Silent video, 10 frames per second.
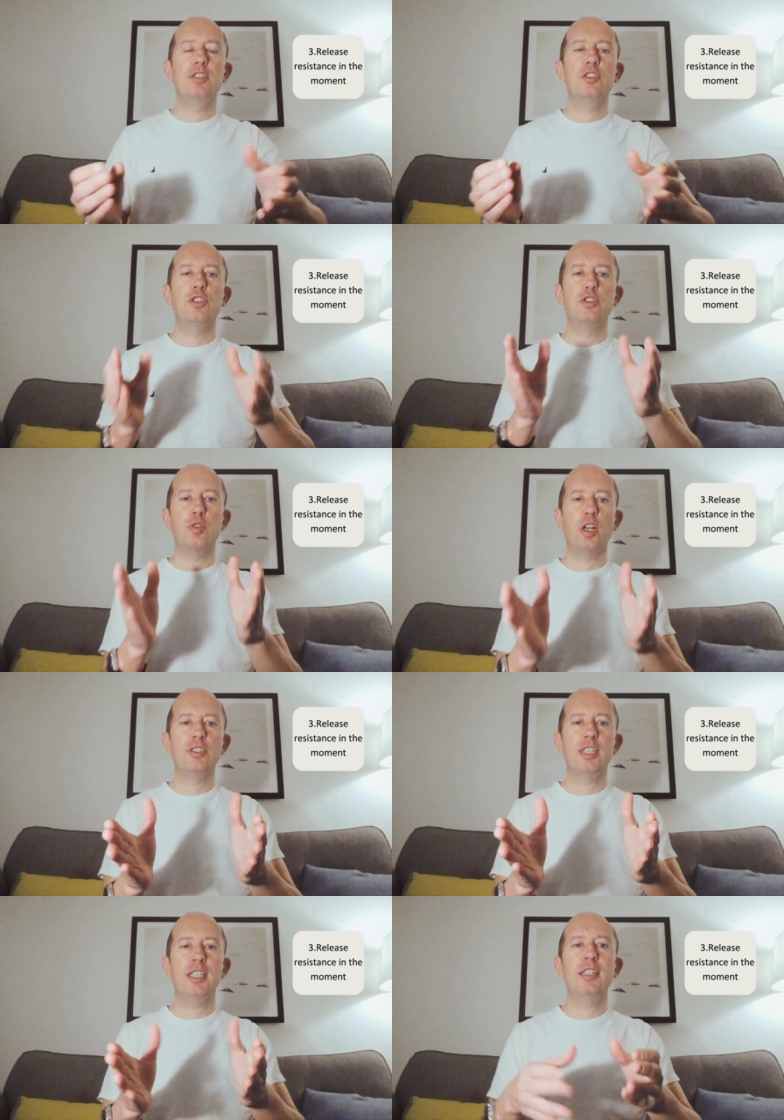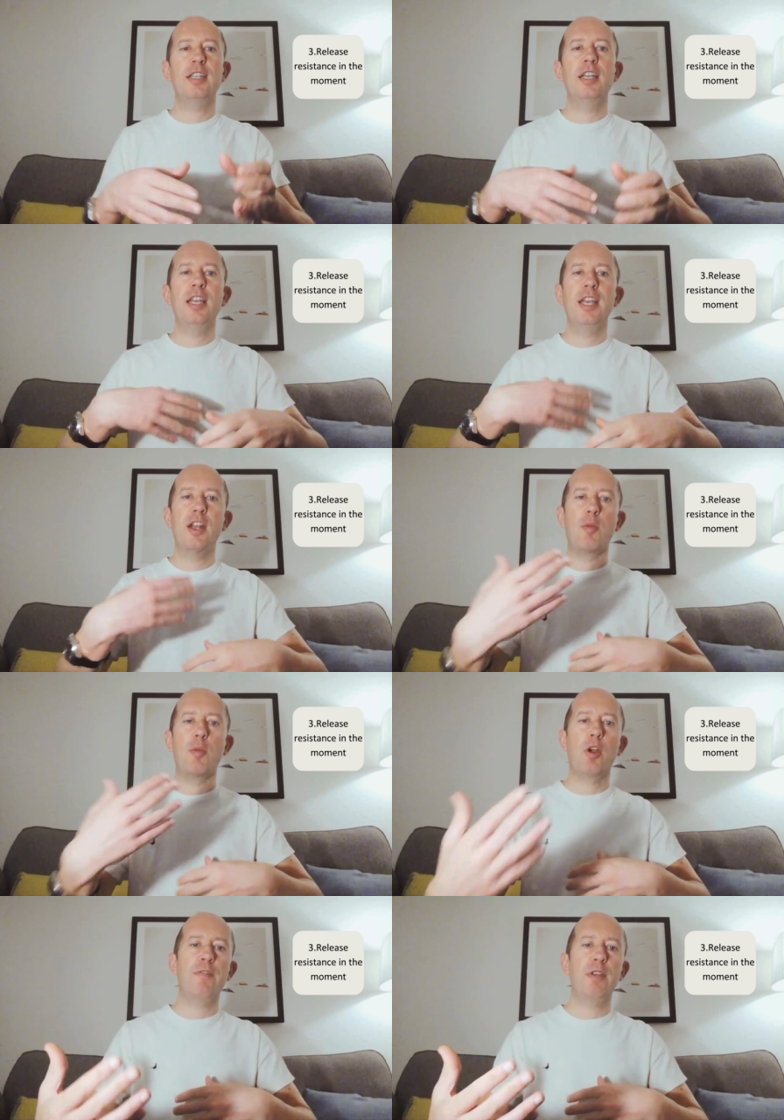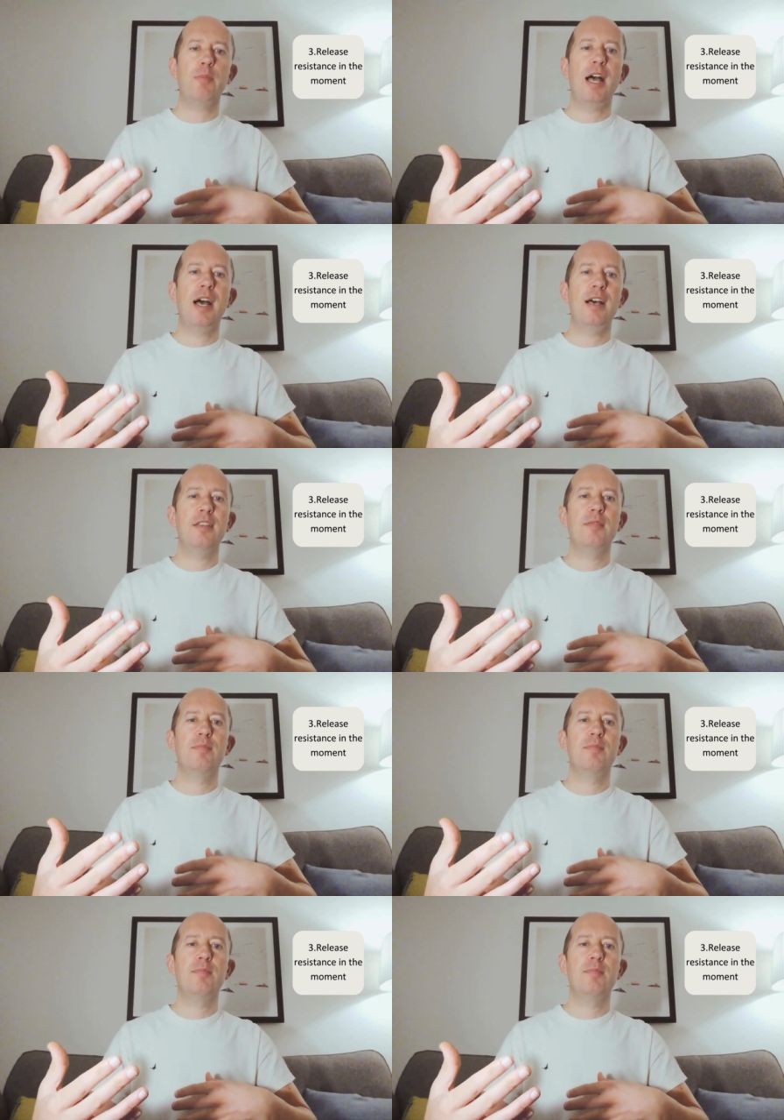to trusting in our perfect path